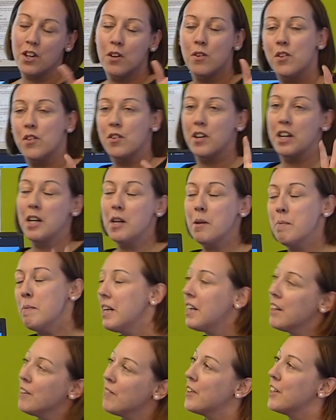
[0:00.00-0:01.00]
children in the
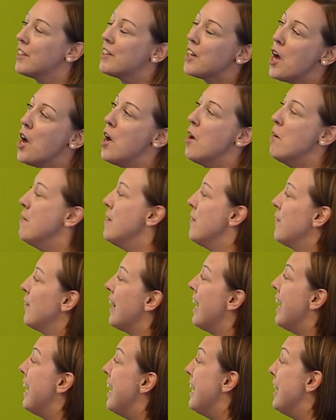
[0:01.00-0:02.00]
middle of the term if
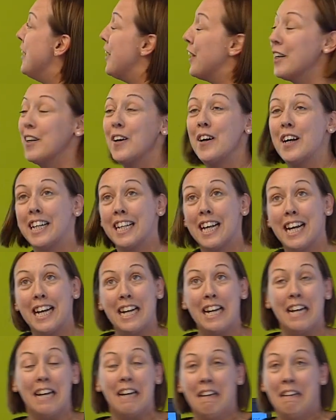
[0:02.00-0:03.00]
they look like
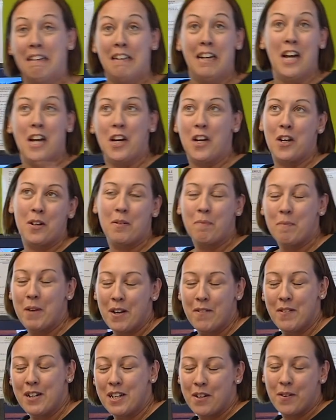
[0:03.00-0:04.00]
they could
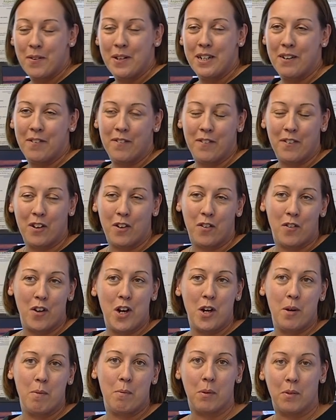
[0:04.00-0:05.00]
move into a different
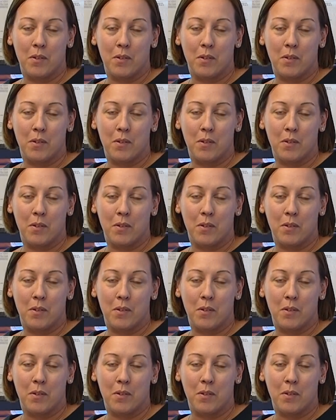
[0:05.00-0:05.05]
group.